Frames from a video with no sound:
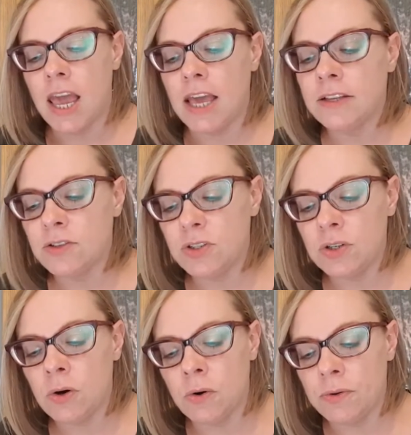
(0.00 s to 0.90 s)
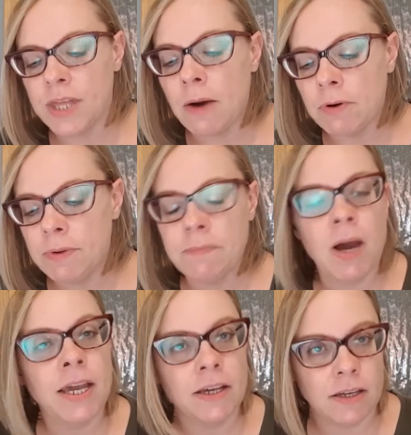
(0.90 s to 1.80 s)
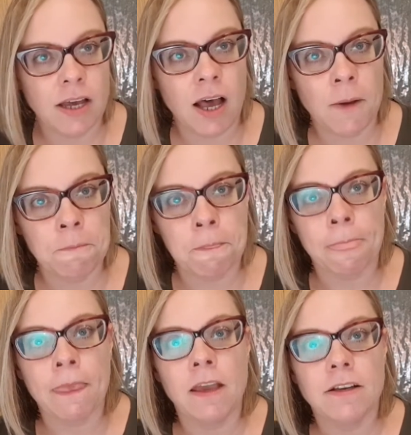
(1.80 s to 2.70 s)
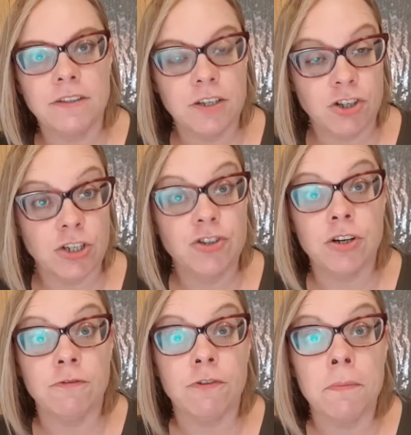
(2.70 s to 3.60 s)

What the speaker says: And so that would be my suggestion for